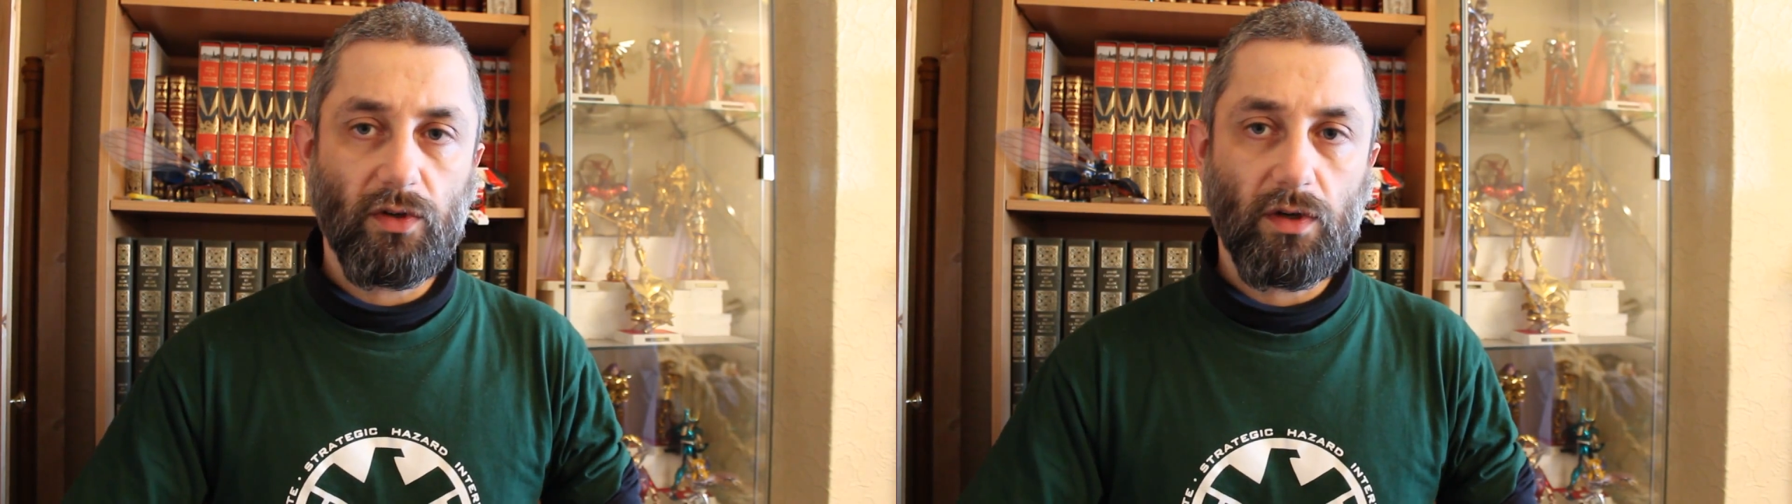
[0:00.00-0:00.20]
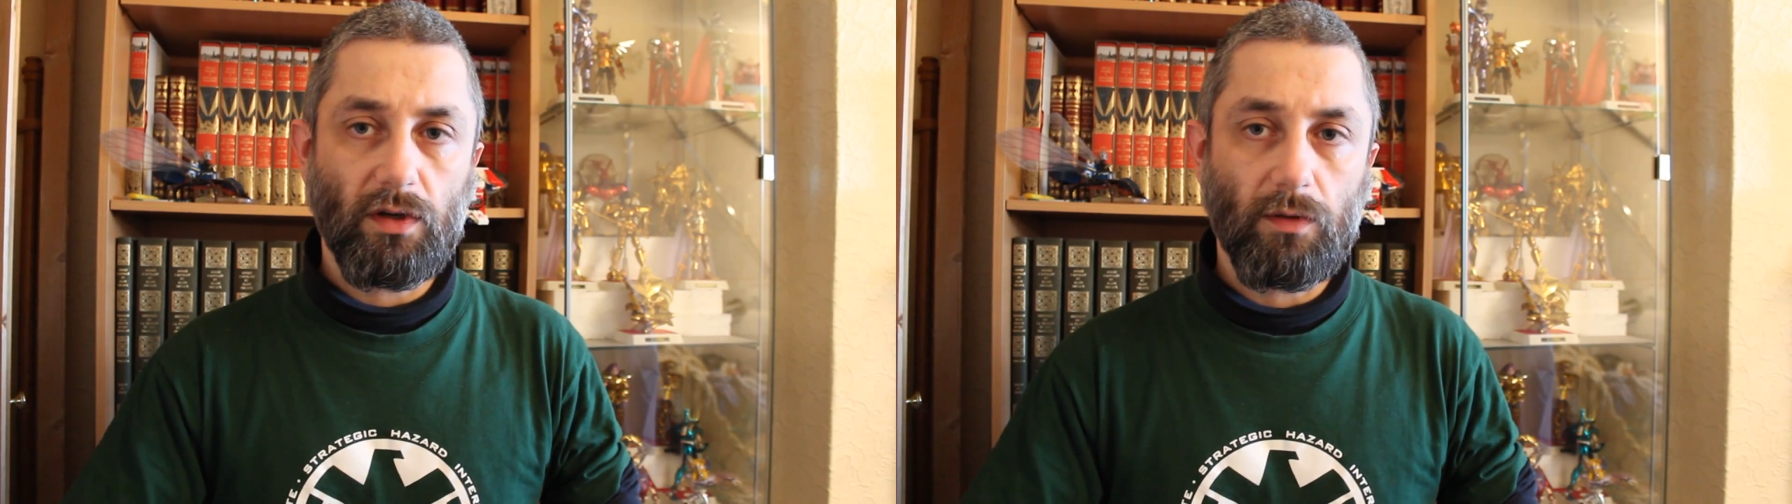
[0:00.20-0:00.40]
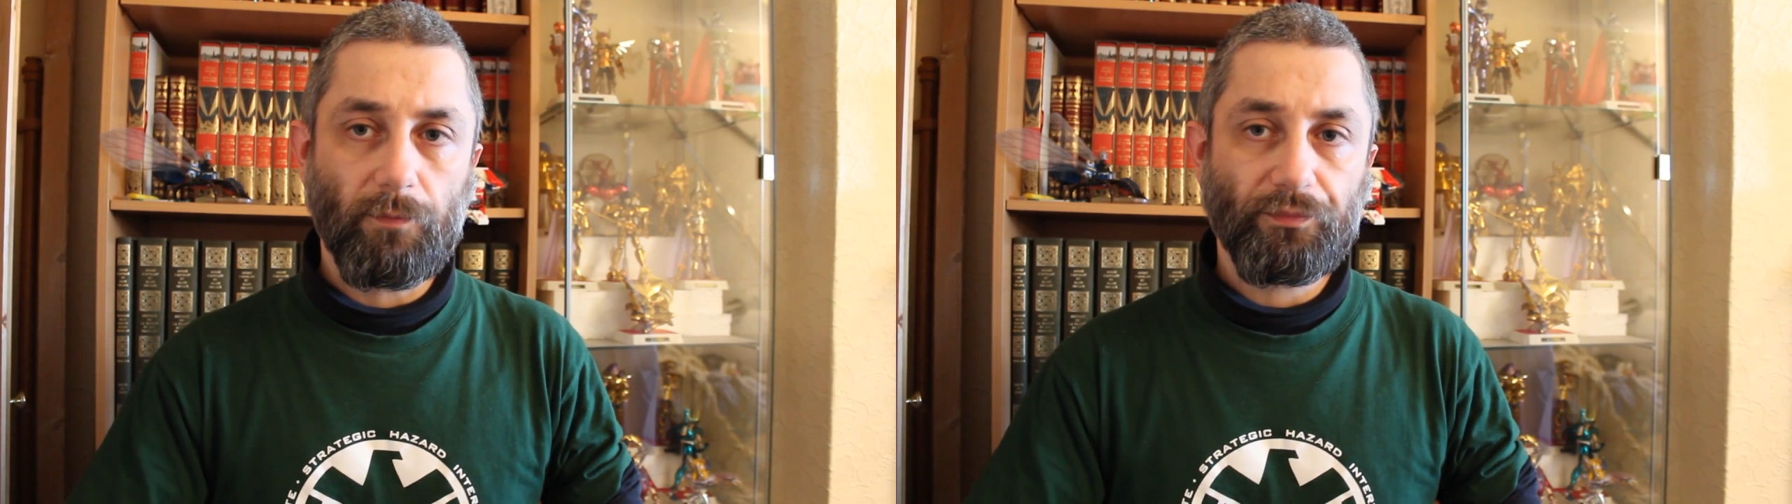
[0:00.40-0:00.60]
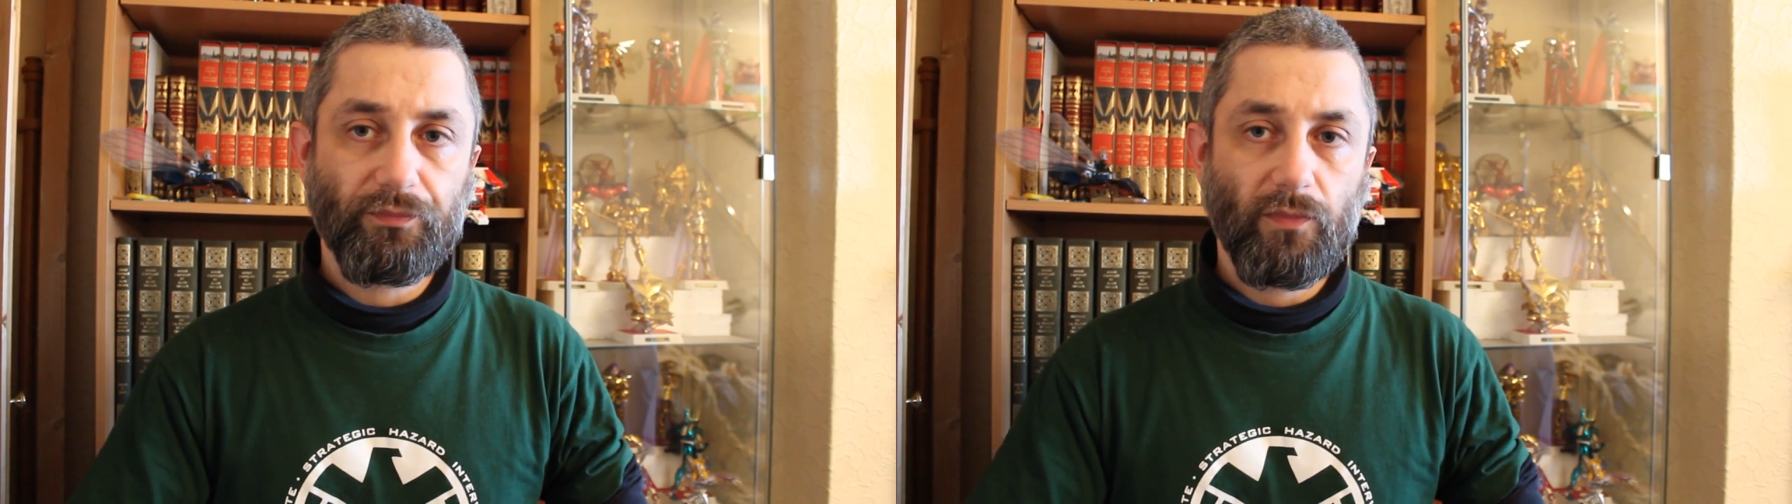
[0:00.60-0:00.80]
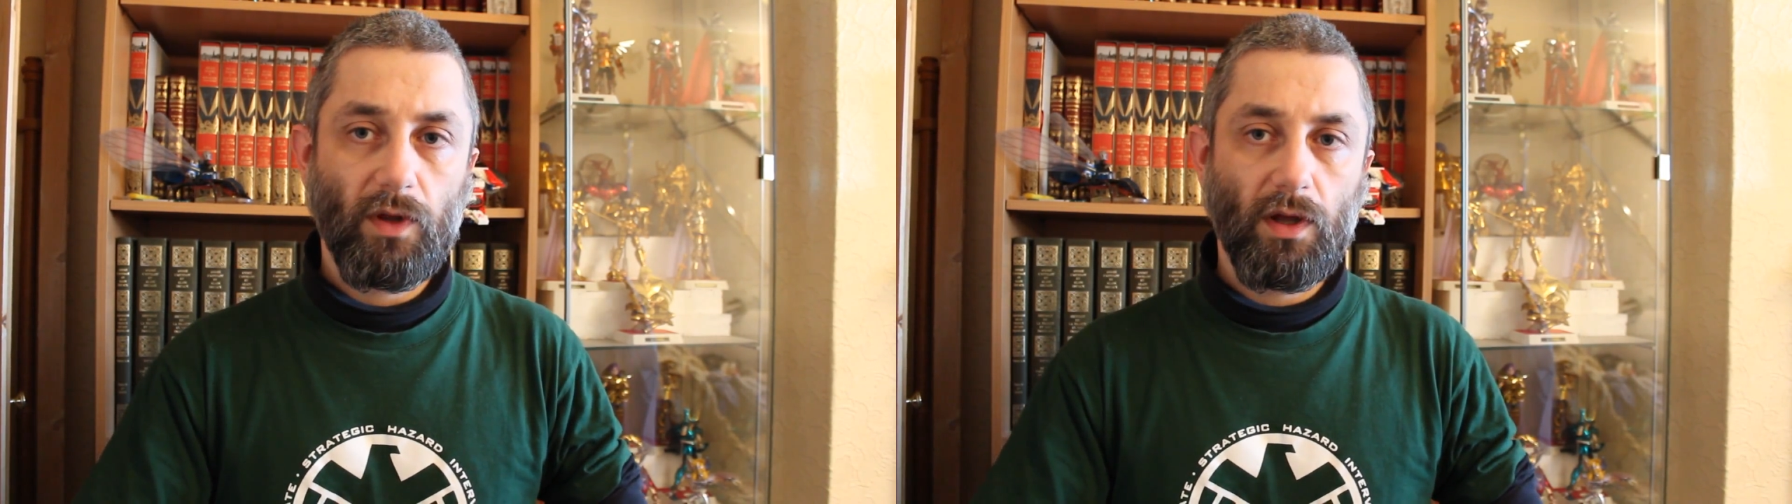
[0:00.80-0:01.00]

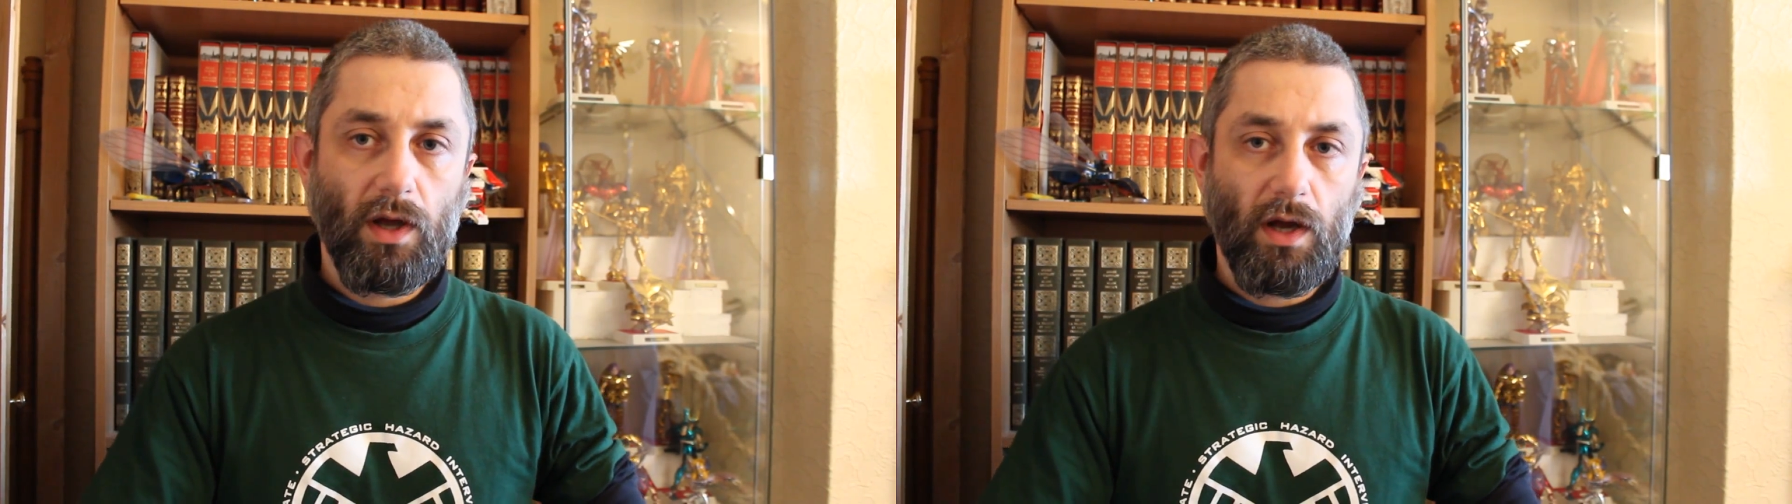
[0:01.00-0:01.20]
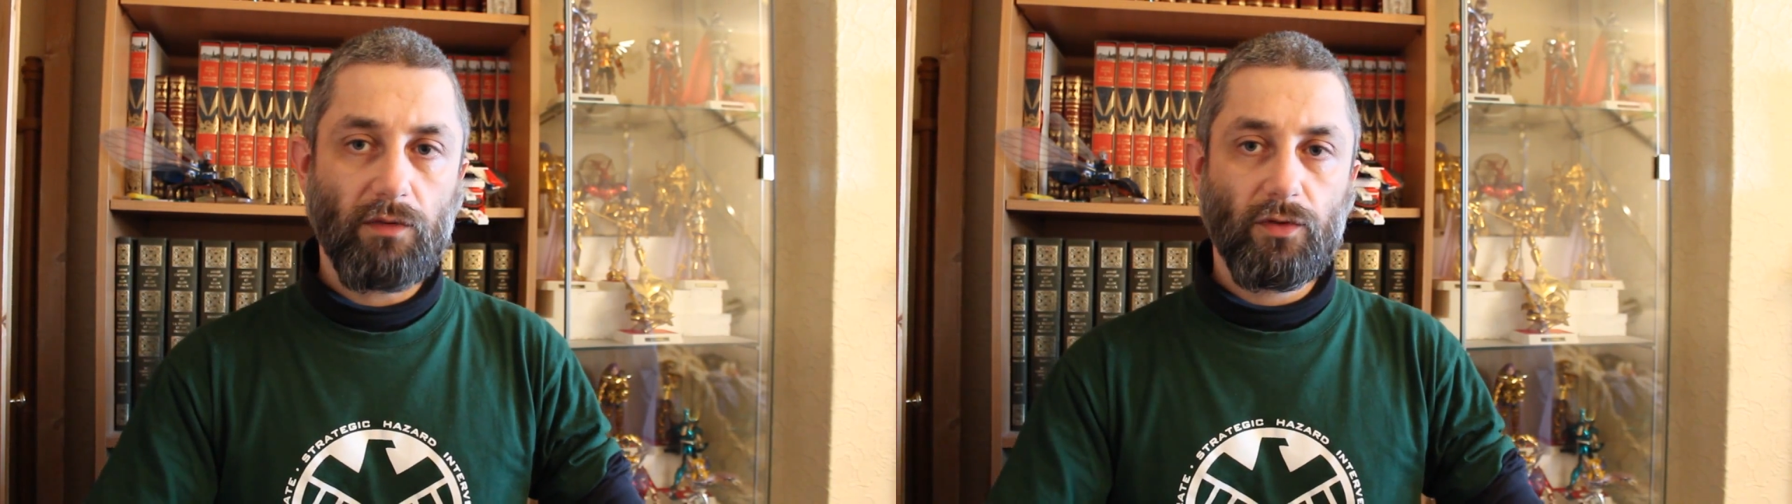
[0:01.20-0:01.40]
I've